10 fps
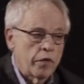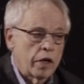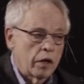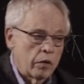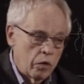You
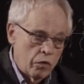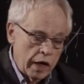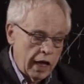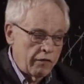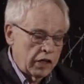know,
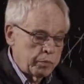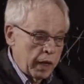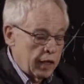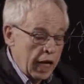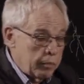already having
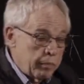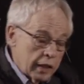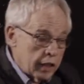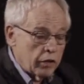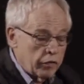spent $8
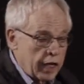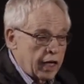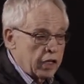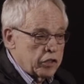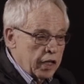billion on the
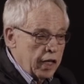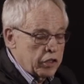LHC,